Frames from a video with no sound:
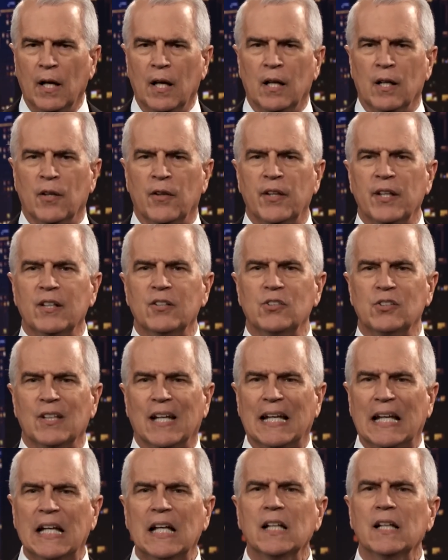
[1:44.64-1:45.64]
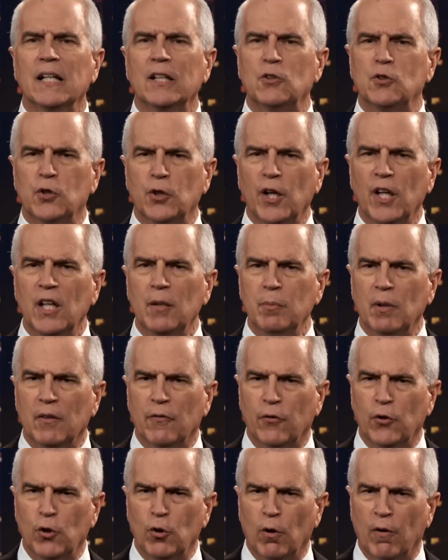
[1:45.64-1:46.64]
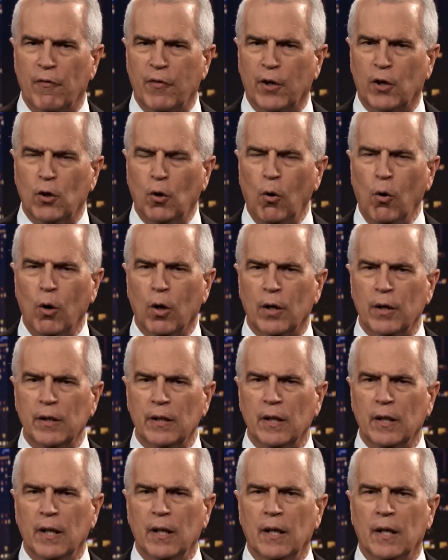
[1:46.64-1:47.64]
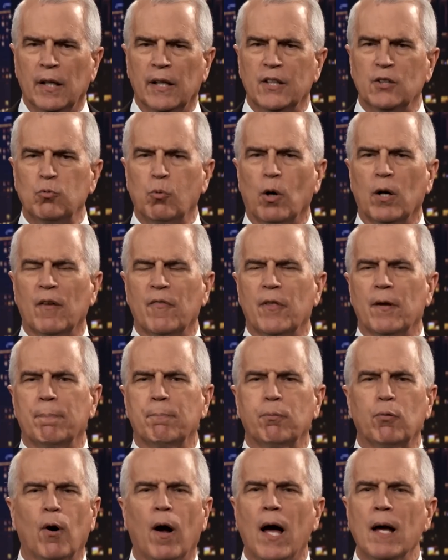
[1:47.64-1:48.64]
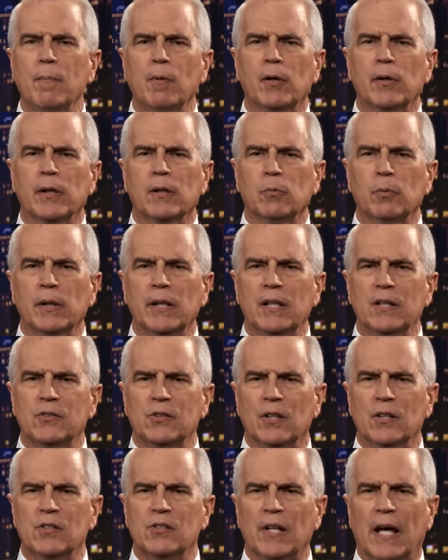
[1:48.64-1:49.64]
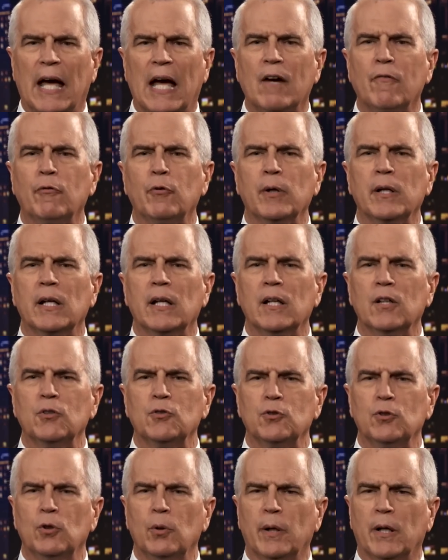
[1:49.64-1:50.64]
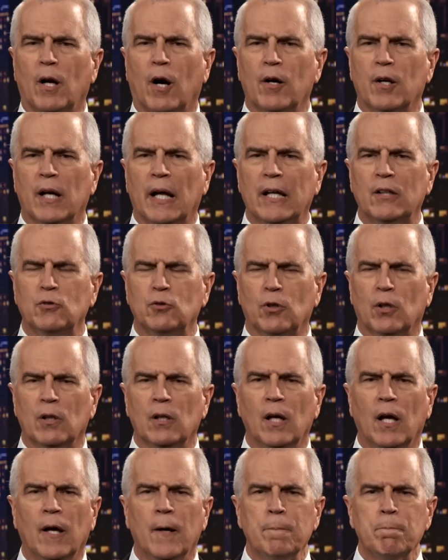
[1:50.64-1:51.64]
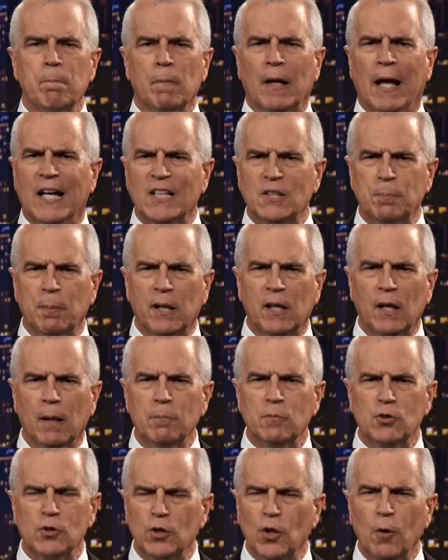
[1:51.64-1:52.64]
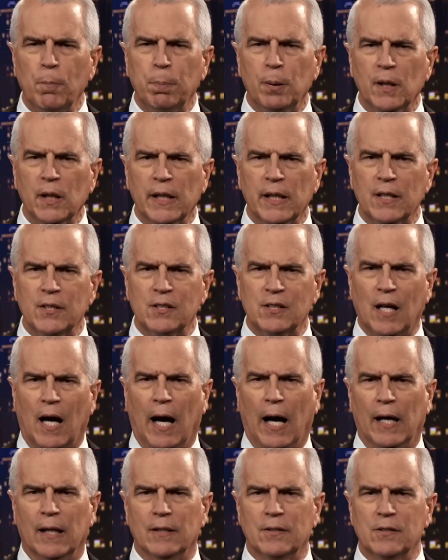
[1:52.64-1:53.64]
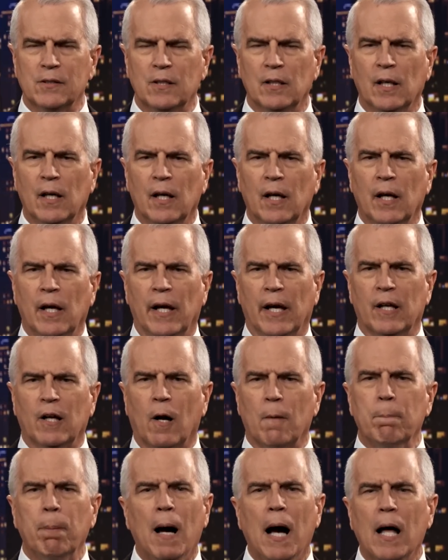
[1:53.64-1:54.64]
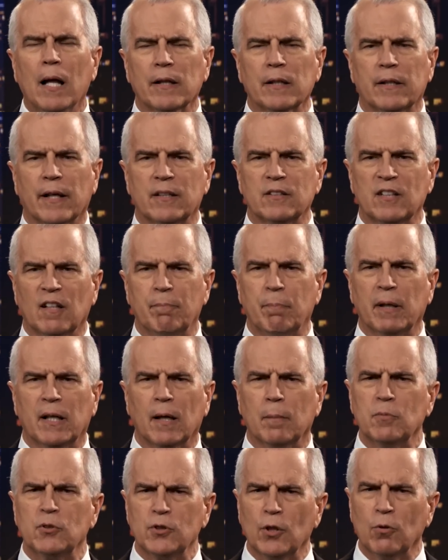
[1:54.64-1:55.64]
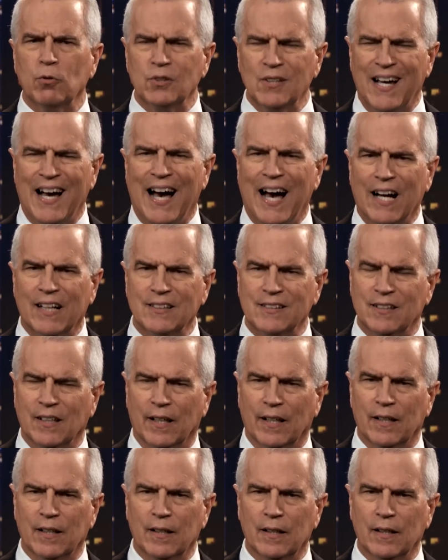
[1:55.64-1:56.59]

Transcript: This illegitimate view of the court is one of the primary reasons every issue in our nation has become so politicized and our politics have become so toxic.